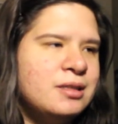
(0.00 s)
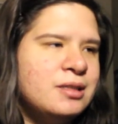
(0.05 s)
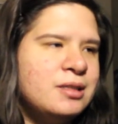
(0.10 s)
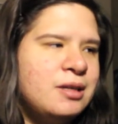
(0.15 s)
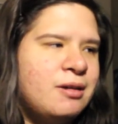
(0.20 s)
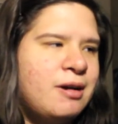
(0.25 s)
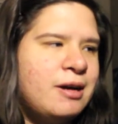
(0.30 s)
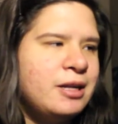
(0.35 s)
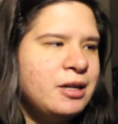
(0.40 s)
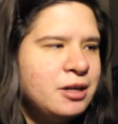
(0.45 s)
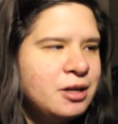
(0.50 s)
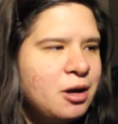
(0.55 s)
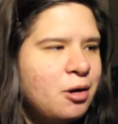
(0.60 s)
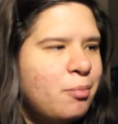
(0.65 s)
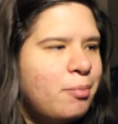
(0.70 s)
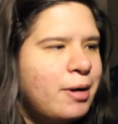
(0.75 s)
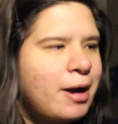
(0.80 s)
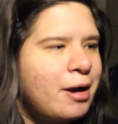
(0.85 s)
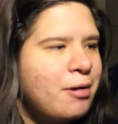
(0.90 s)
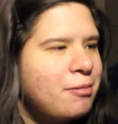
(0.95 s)
So I don't know,
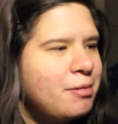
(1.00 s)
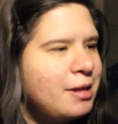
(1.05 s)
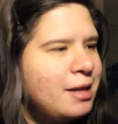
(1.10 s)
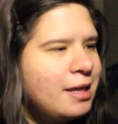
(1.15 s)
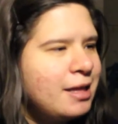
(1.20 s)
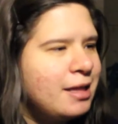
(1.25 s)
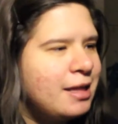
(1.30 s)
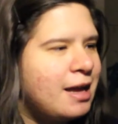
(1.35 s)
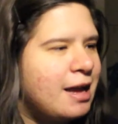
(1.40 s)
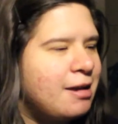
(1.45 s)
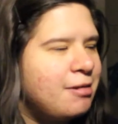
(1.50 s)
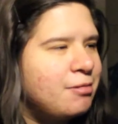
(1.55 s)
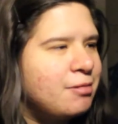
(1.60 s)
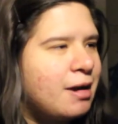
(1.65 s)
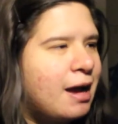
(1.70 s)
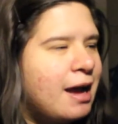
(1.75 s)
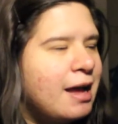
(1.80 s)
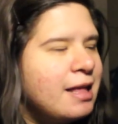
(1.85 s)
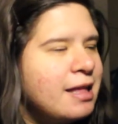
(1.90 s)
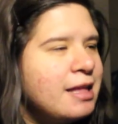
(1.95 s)
but
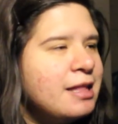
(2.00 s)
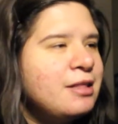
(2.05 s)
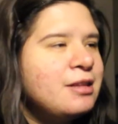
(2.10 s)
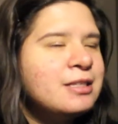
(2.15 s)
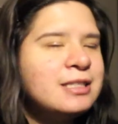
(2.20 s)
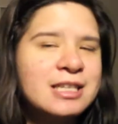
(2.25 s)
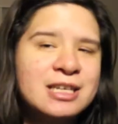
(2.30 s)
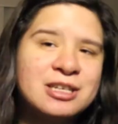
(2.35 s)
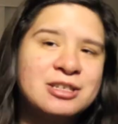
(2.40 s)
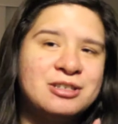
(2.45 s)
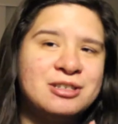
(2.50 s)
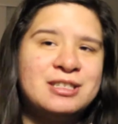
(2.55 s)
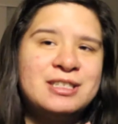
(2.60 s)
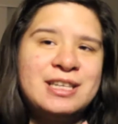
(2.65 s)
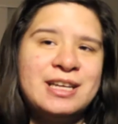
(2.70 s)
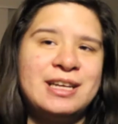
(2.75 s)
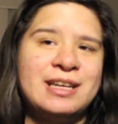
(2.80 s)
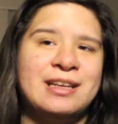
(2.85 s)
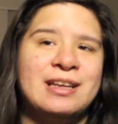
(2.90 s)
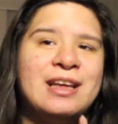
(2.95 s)
I it looks
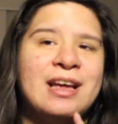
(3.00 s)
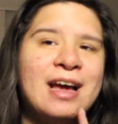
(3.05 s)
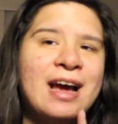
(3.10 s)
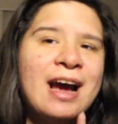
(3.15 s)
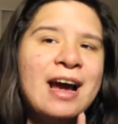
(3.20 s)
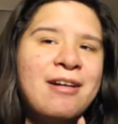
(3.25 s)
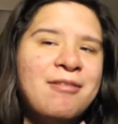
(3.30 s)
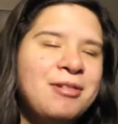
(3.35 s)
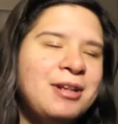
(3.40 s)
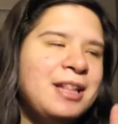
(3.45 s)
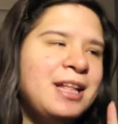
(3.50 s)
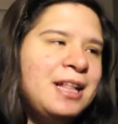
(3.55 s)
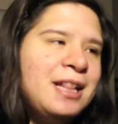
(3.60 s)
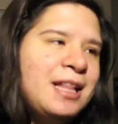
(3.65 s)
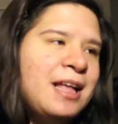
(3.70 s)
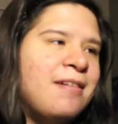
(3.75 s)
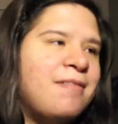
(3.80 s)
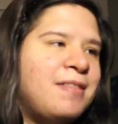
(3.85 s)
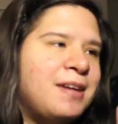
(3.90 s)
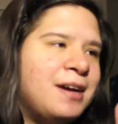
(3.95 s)
interesting. I really
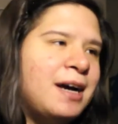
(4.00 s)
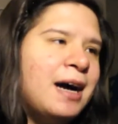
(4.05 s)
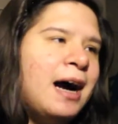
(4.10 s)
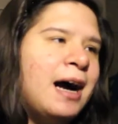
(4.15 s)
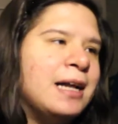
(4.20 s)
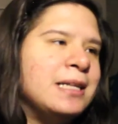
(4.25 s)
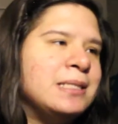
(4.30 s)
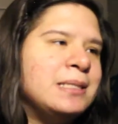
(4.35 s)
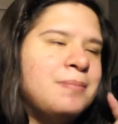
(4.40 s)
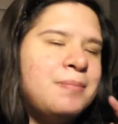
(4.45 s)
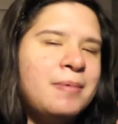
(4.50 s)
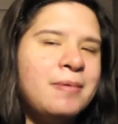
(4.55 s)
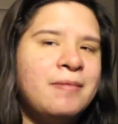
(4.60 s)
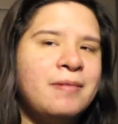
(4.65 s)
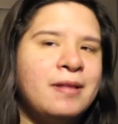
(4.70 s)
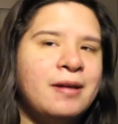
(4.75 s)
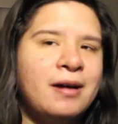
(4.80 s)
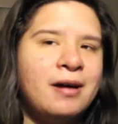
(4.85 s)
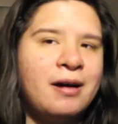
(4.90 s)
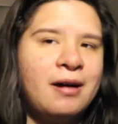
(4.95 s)
love the concept of
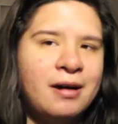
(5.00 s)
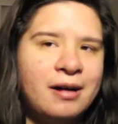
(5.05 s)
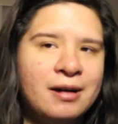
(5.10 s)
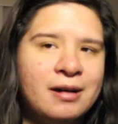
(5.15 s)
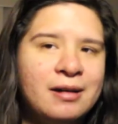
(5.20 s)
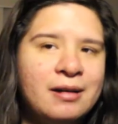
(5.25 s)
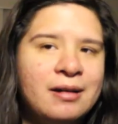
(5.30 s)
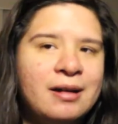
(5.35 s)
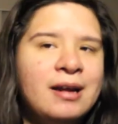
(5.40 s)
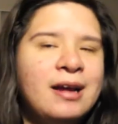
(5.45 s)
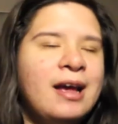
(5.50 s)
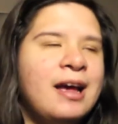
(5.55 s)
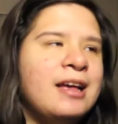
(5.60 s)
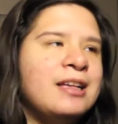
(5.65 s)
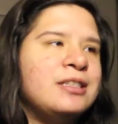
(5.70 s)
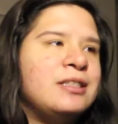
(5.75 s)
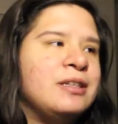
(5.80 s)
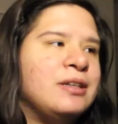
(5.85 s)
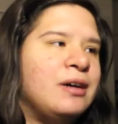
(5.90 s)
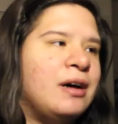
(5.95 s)
the art.
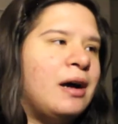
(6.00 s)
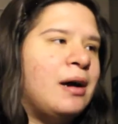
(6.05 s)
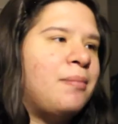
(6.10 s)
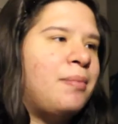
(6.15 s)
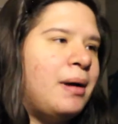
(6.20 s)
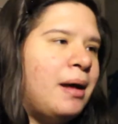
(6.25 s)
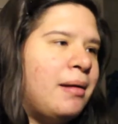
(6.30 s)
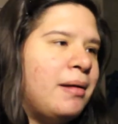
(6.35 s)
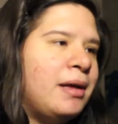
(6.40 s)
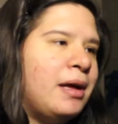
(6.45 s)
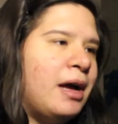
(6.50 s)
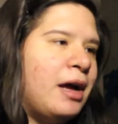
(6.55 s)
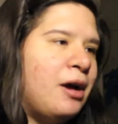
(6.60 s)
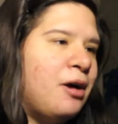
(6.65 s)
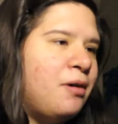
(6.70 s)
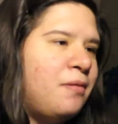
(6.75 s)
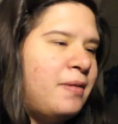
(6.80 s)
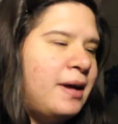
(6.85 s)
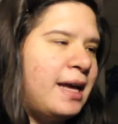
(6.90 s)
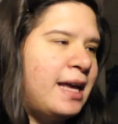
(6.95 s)
So I
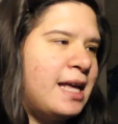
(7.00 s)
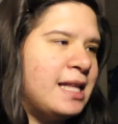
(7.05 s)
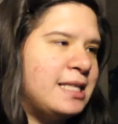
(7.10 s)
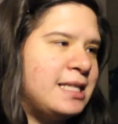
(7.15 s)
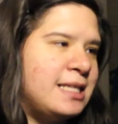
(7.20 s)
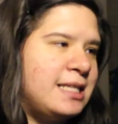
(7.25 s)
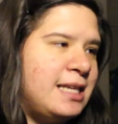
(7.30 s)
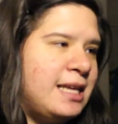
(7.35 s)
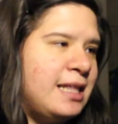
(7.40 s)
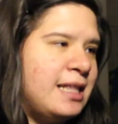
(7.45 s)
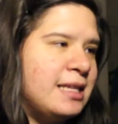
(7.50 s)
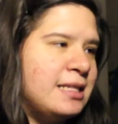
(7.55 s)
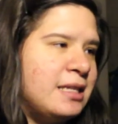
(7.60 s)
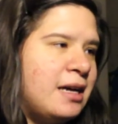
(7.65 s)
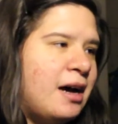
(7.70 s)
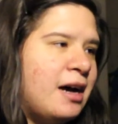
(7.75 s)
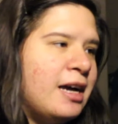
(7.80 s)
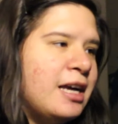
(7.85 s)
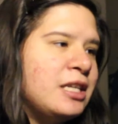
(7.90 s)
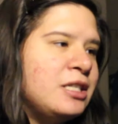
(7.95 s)
hope I get to see this
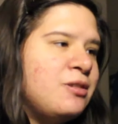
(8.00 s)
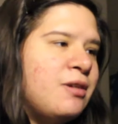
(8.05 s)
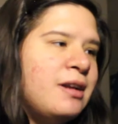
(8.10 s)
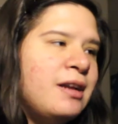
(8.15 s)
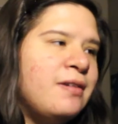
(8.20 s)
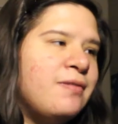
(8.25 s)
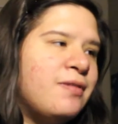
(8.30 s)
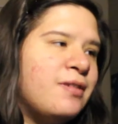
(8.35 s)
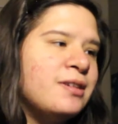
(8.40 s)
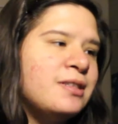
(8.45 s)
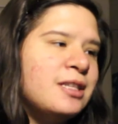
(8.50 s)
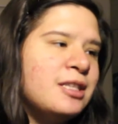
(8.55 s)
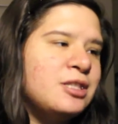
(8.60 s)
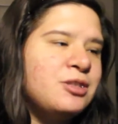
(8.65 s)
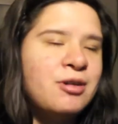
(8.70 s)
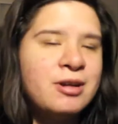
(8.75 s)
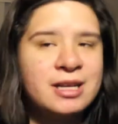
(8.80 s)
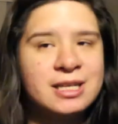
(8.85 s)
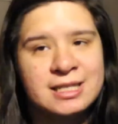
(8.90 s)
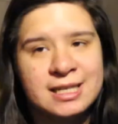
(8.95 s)
August 21st and
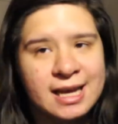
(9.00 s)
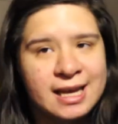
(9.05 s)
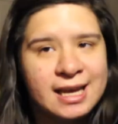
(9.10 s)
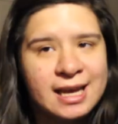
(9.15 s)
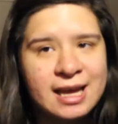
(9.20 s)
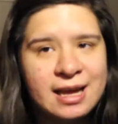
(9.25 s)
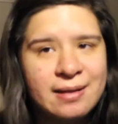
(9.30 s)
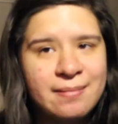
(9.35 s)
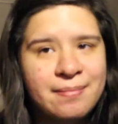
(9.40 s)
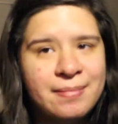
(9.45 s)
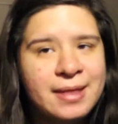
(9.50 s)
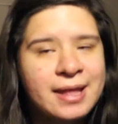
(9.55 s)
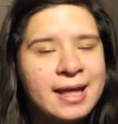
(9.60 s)
22nd.